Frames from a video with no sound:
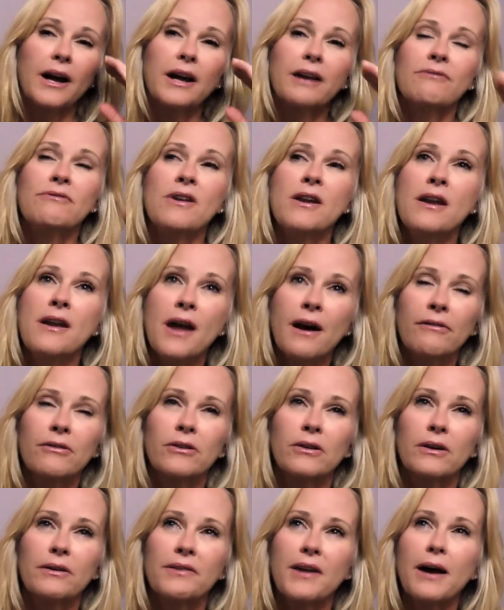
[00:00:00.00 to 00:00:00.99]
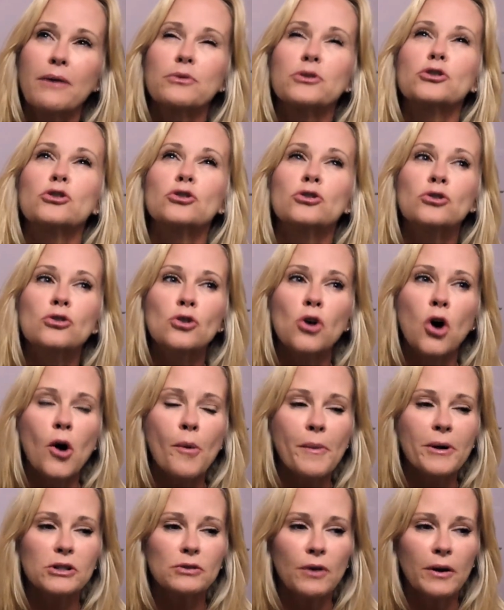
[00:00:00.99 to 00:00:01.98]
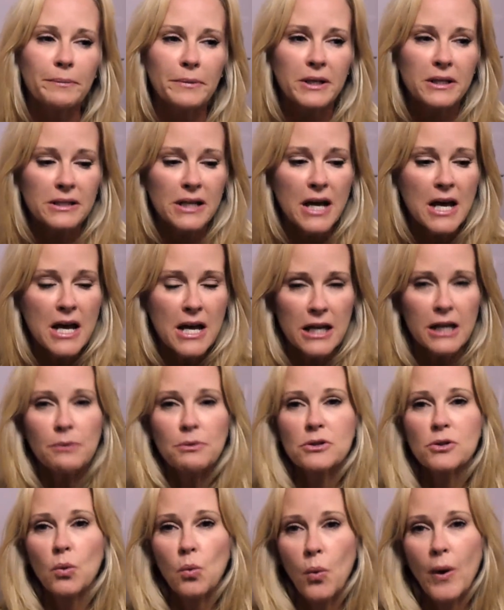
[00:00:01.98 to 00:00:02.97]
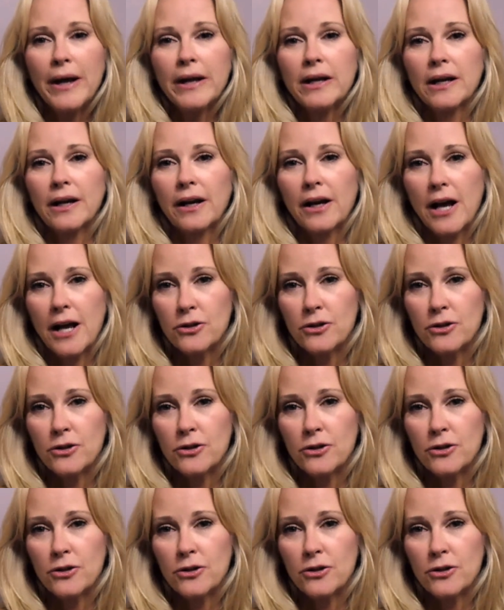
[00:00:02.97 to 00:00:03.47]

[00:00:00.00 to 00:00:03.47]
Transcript: That was so much fun, because it was a wedding.